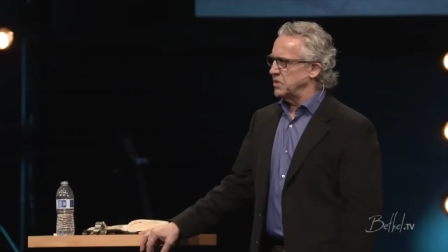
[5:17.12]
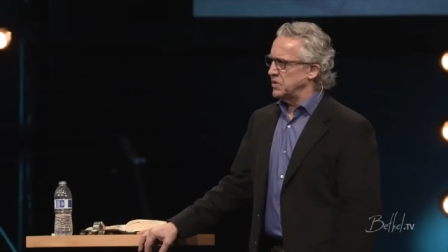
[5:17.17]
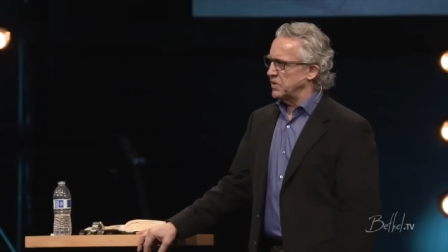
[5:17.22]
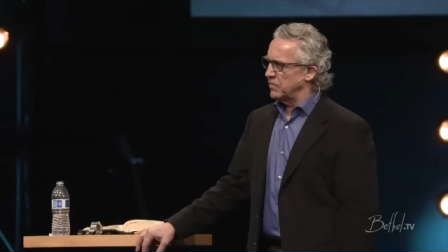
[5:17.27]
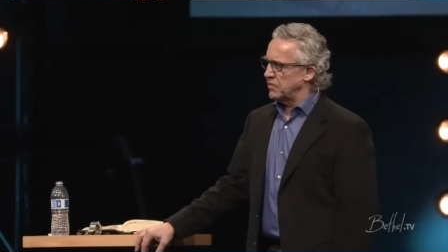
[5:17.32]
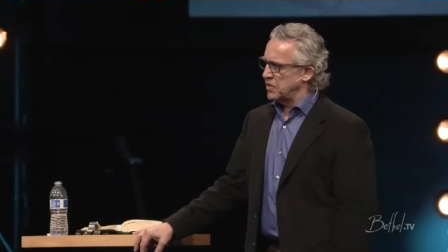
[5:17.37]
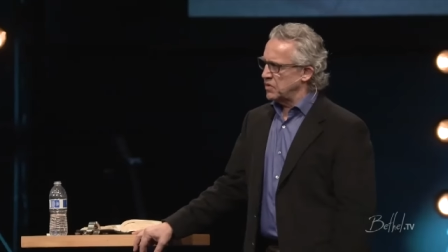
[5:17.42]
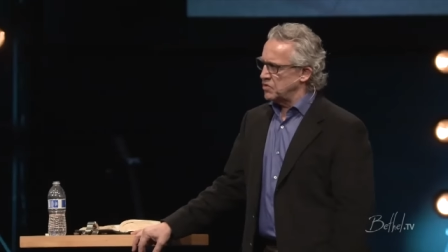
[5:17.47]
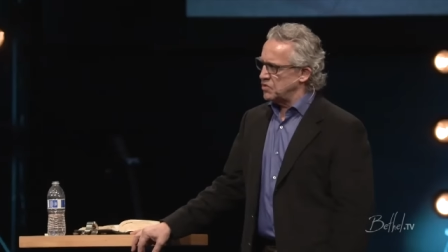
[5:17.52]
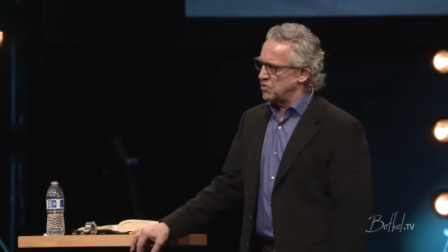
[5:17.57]
of
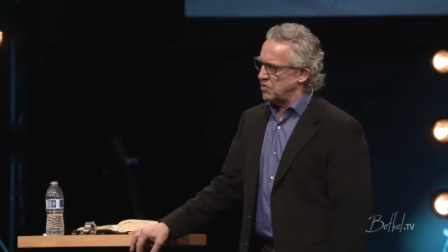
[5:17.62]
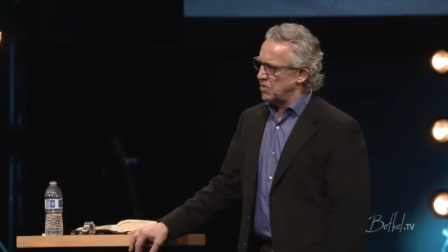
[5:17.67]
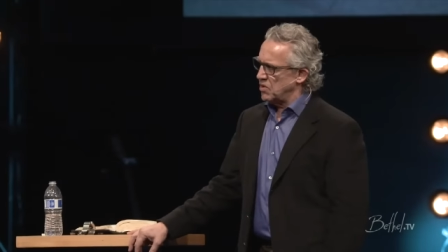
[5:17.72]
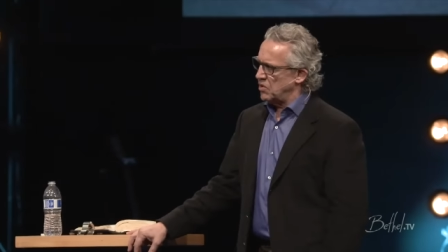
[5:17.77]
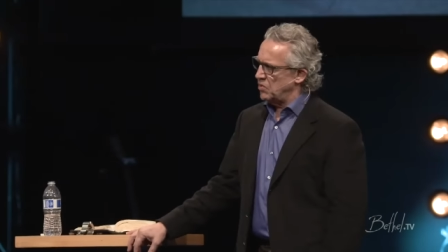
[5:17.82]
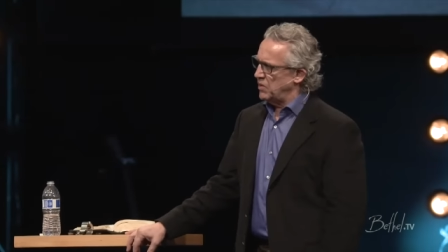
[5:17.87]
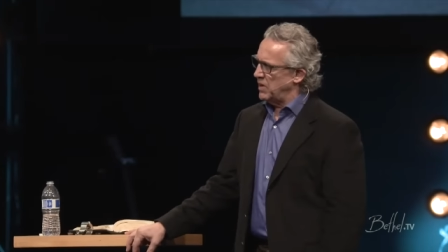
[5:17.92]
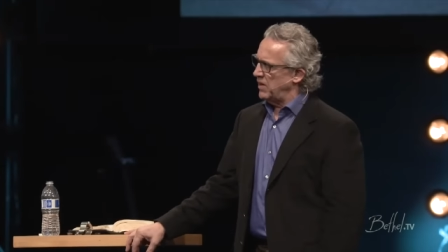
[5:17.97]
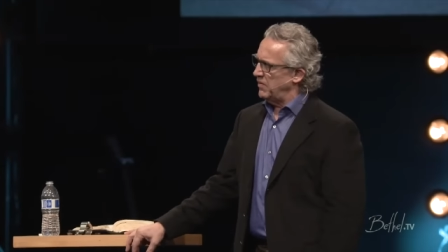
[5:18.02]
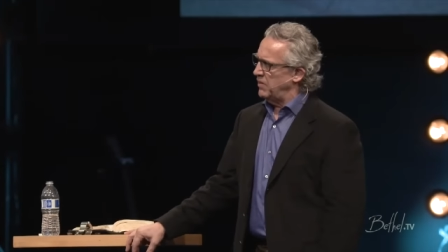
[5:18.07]
control,
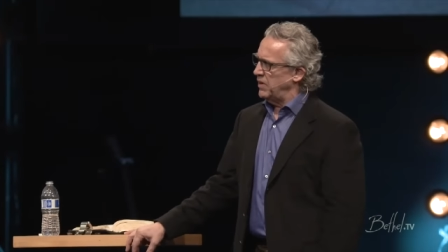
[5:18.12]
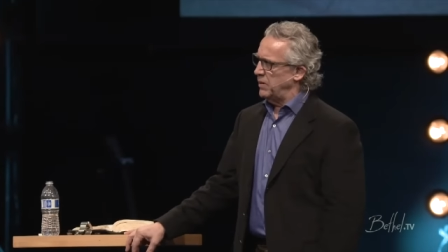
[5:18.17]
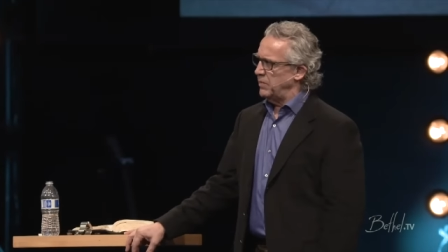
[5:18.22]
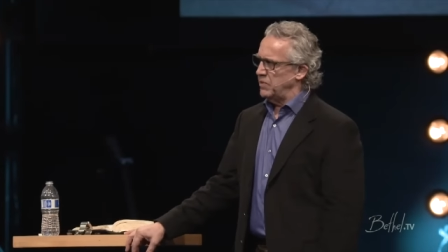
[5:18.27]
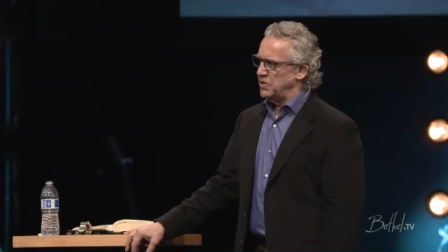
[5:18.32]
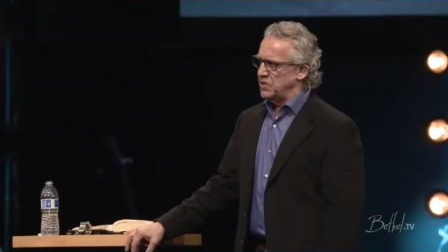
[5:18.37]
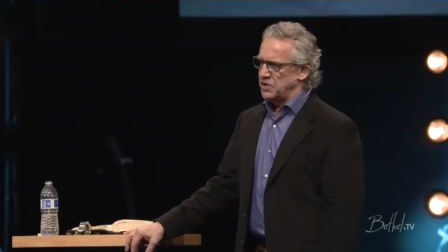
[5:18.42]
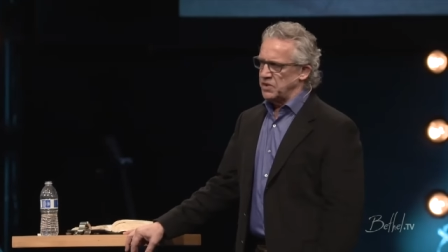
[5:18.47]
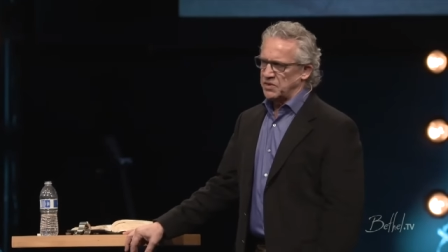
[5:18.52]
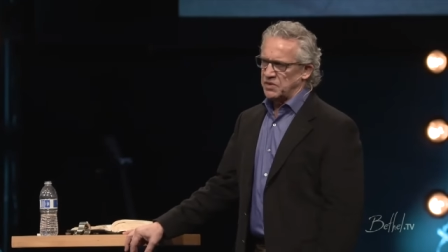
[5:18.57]
we have
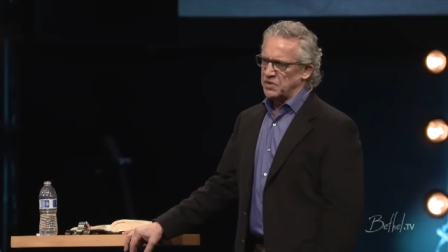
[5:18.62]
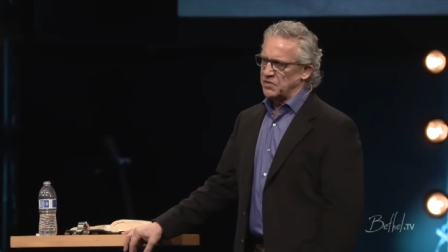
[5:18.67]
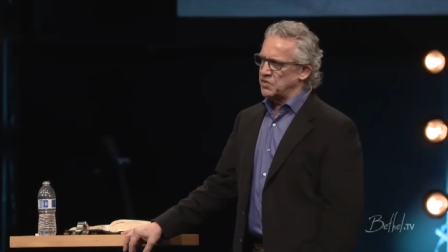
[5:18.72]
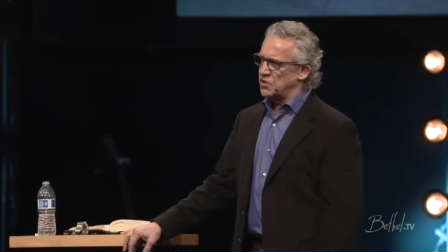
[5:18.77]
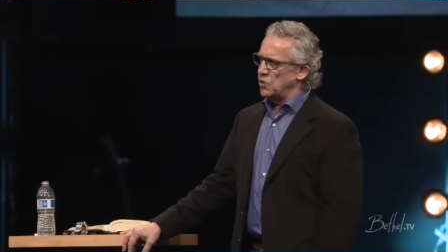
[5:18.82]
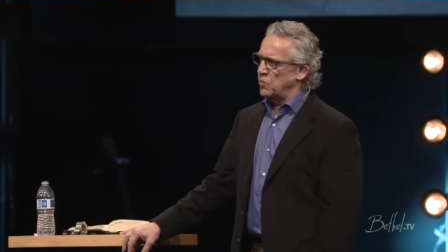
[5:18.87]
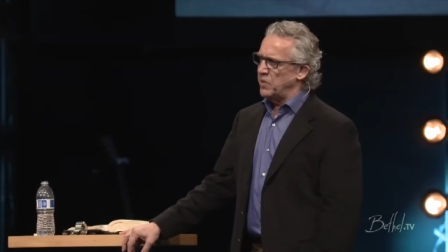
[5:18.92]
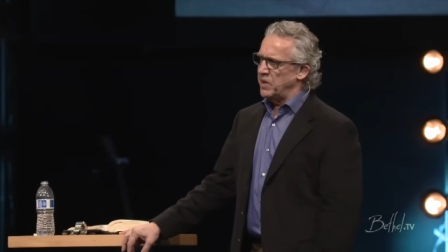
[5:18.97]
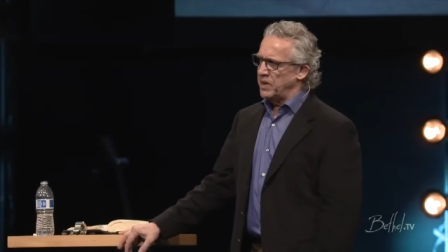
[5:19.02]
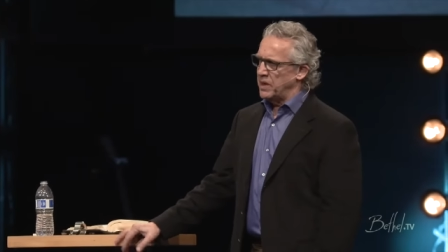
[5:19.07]
images of so
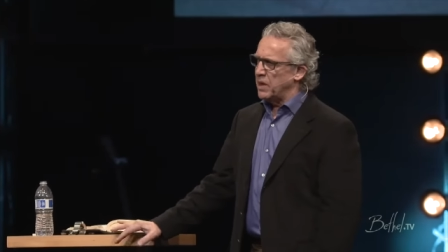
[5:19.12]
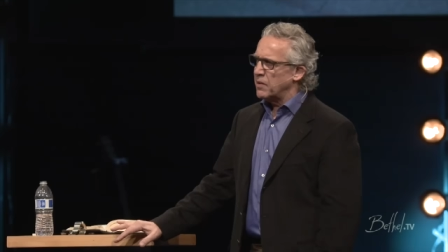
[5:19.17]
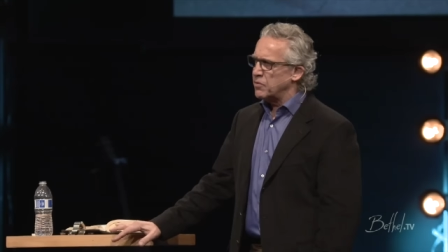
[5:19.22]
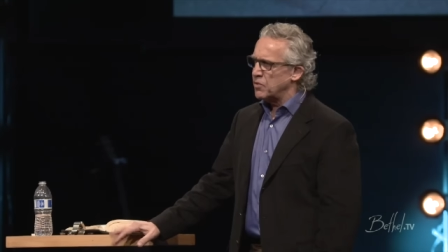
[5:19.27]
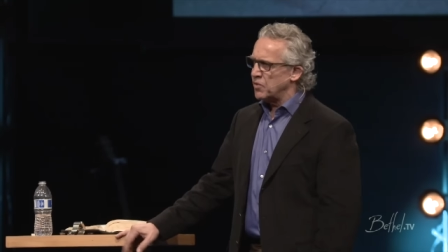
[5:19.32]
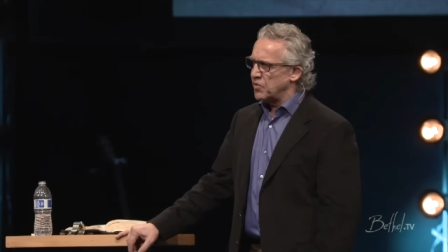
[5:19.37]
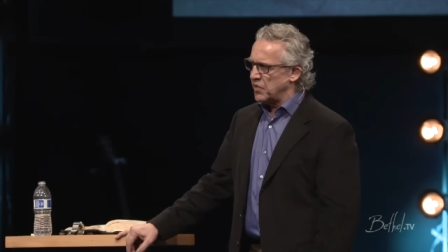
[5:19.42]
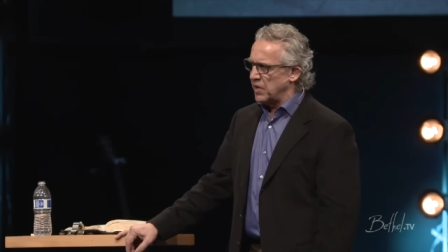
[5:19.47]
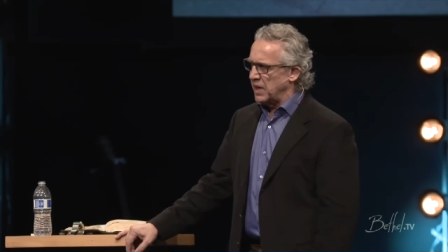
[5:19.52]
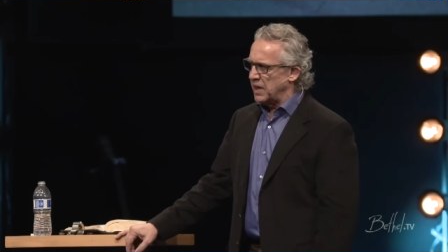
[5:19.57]
many other
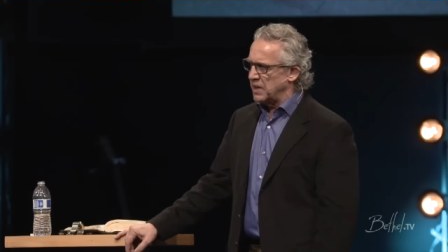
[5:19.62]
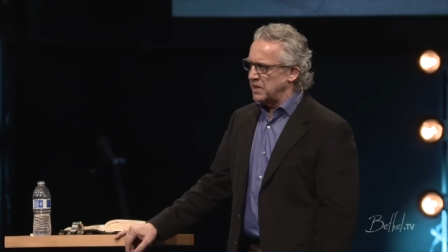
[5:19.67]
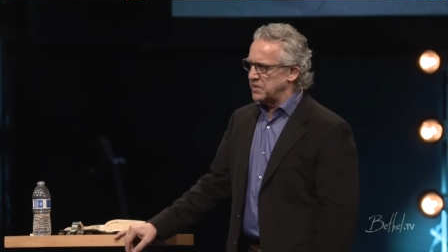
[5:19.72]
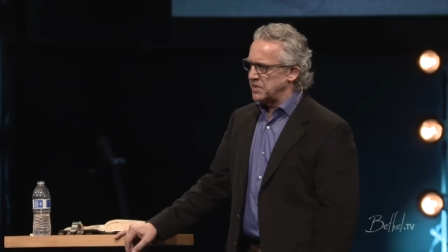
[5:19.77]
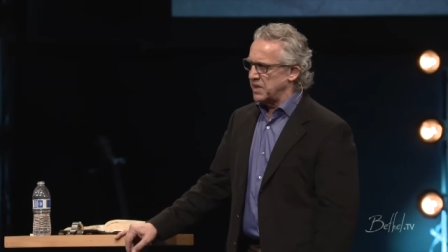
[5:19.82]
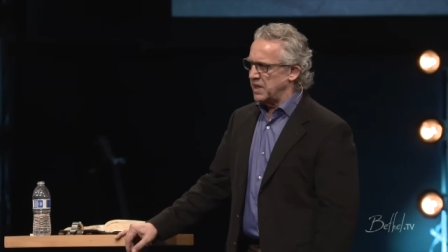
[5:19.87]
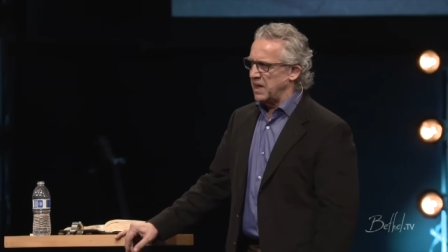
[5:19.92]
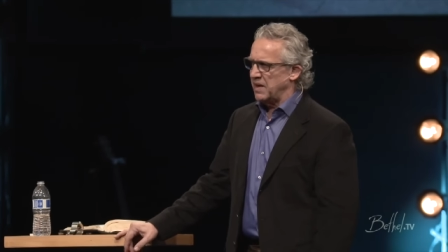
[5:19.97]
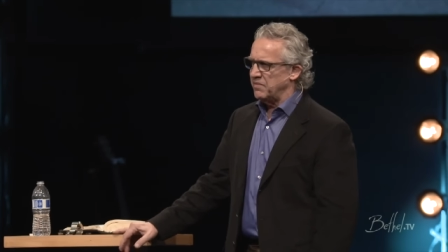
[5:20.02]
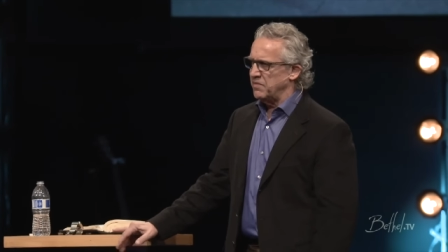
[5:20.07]
things
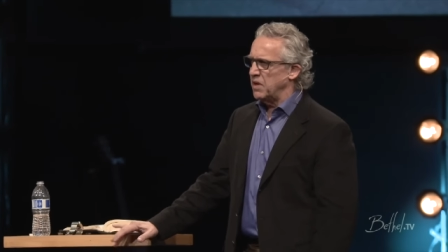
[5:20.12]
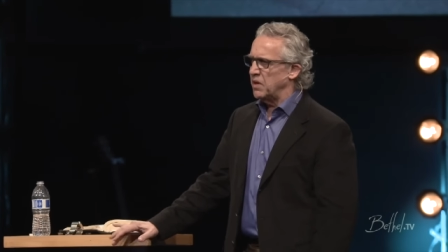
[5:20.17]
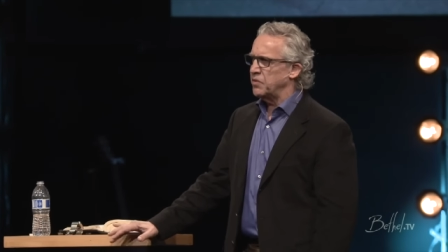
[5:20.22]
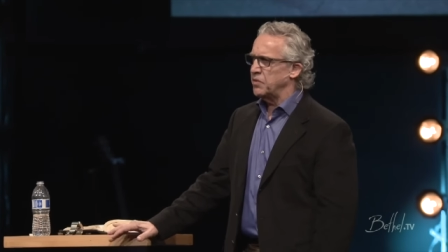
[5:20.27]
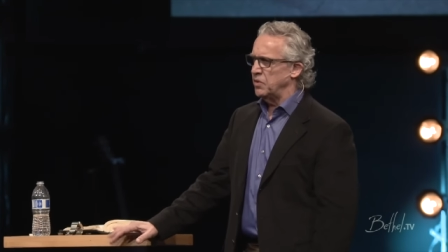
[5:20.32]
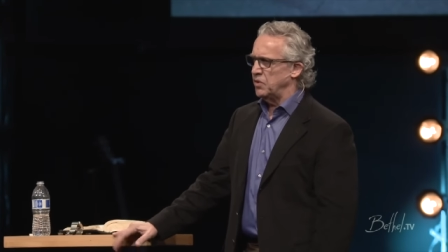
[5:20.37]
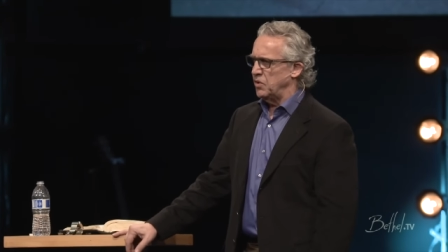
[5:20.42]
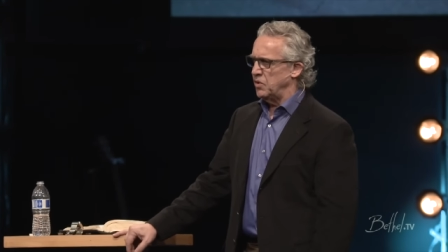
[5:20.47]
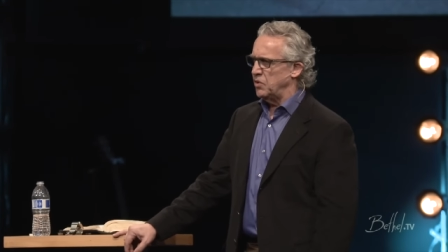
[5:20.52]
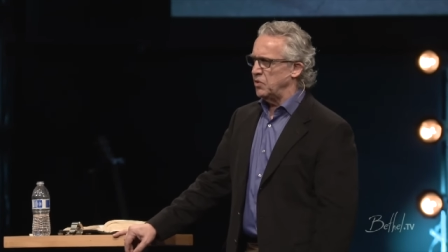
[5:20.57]
that have
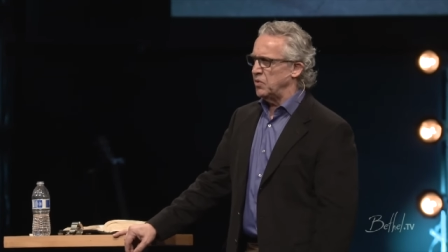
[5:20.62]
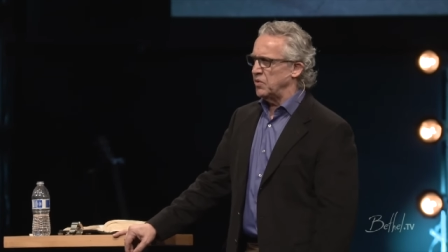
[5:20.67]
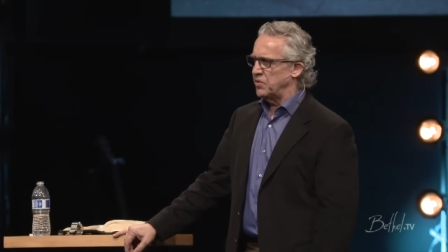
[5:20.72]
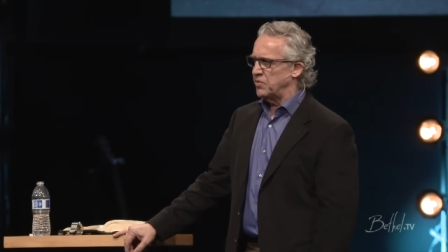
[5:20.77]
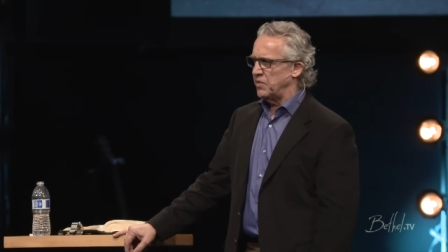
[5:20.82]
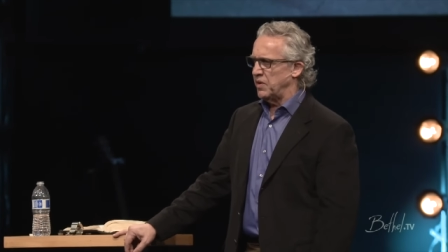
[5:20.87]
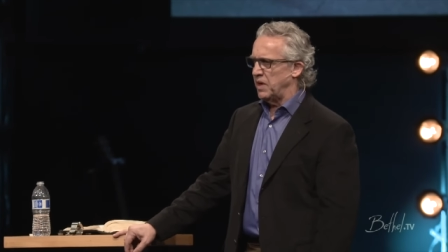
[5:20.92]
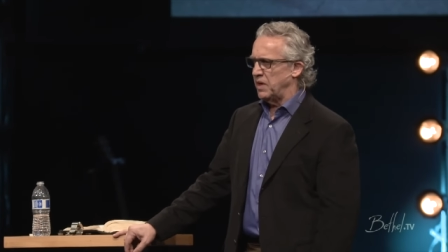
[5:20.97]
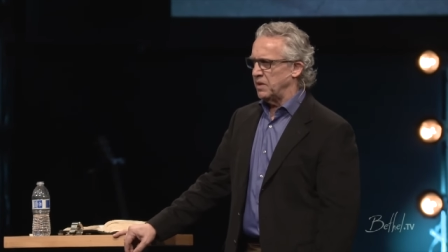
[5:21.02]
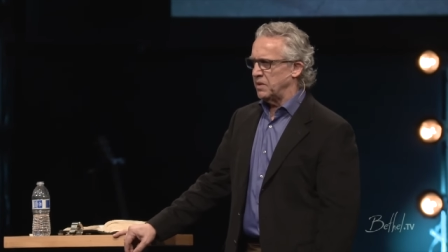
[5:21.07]
nothing to do with
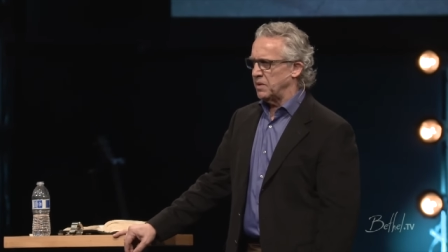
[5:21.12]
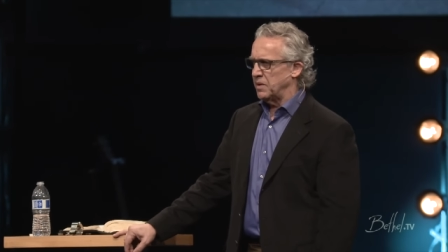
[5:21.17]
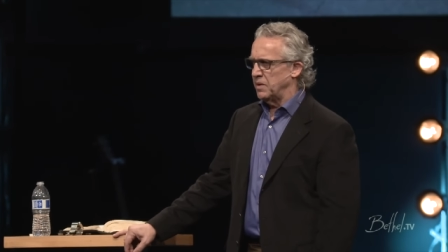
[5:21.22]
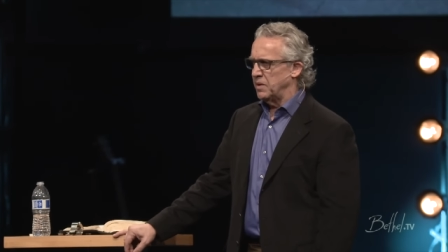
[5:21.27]
faith.